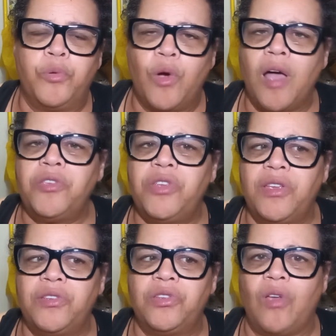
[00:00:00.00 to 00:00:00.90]

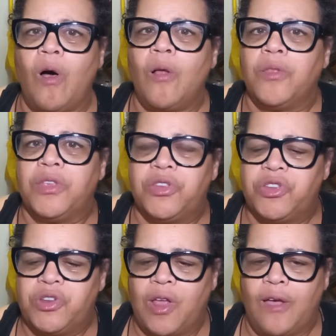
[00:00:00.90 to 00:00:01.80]
process all the
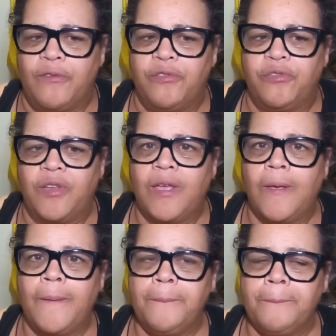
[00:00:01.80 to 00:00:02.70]
stuff
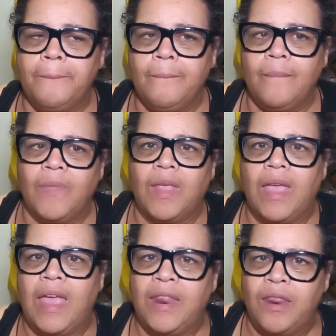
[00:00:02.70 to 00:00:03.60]

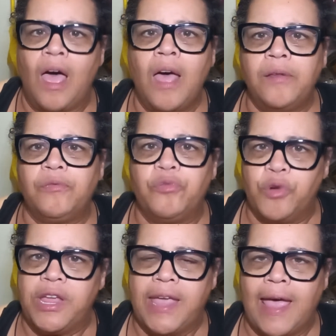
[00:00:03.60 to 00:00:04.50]
and not
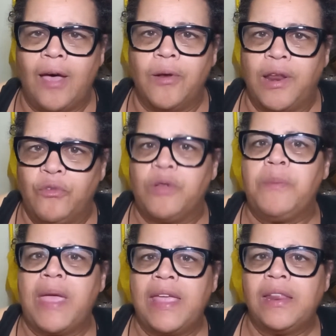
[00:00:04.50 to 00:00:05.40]
freak out and
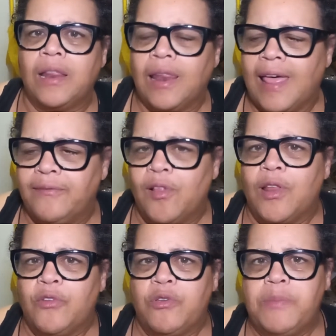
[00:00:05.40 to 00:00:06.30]
remain
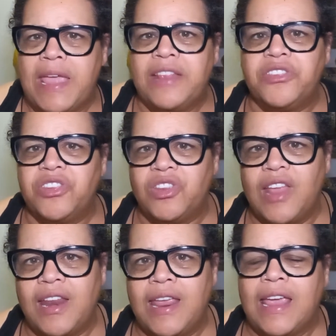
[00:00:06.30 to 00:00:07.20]
level and remain
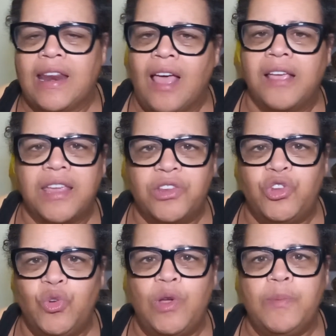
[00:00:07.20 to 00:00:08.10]
steady and not get
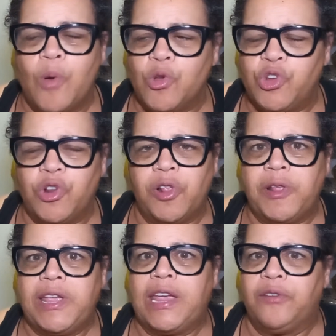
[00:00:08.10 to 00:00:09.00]
too
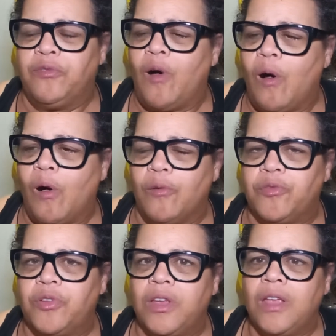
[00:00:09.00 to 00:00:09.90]
emotionally
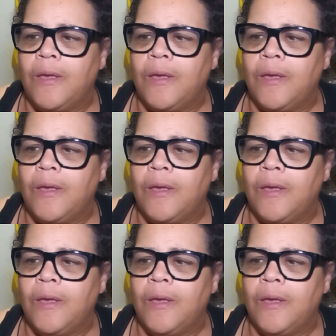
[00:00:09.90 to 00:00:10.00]
involved